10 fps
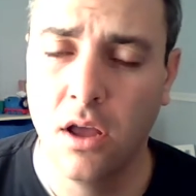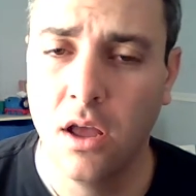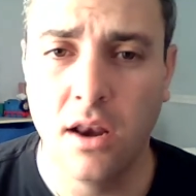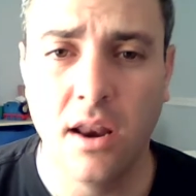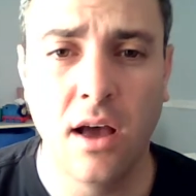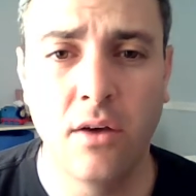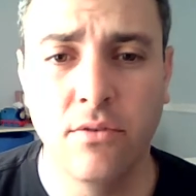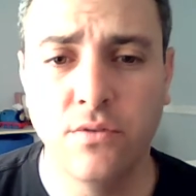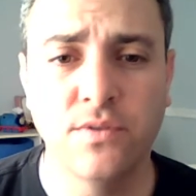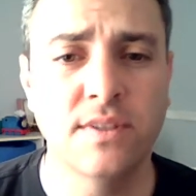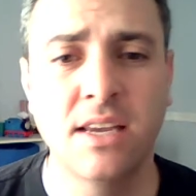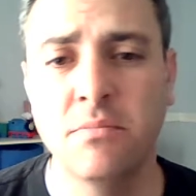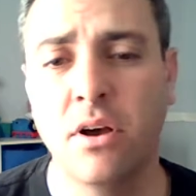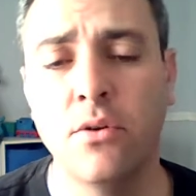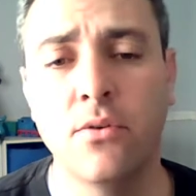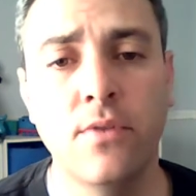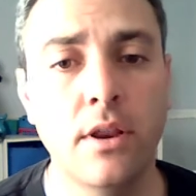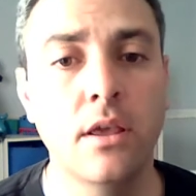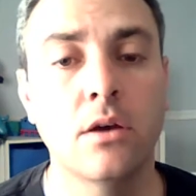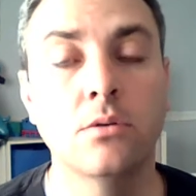Now, if you've seen my other
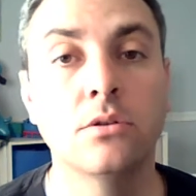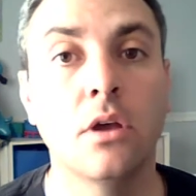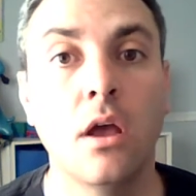videos,